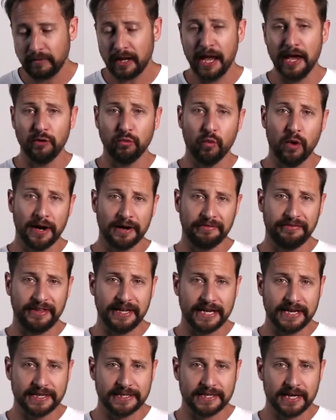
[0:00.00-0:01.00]
and one of
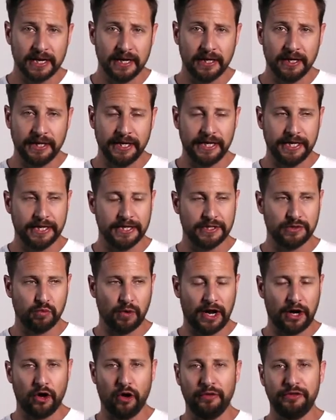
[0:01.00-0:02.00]
these is
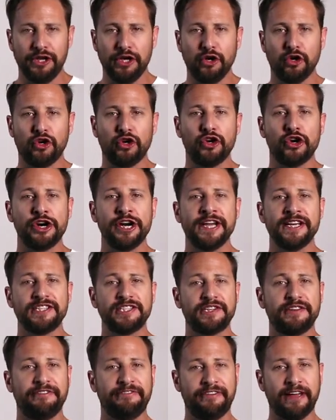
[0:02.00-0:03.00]
what I call the
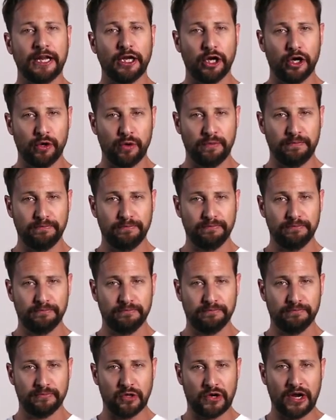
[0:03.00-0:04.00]
earnest fellow,
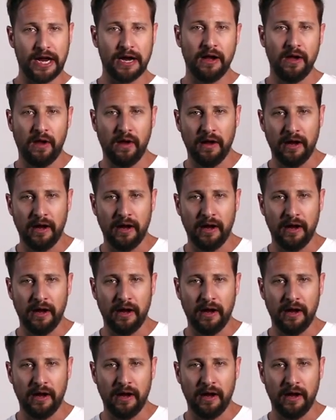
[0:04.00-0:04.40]
okay?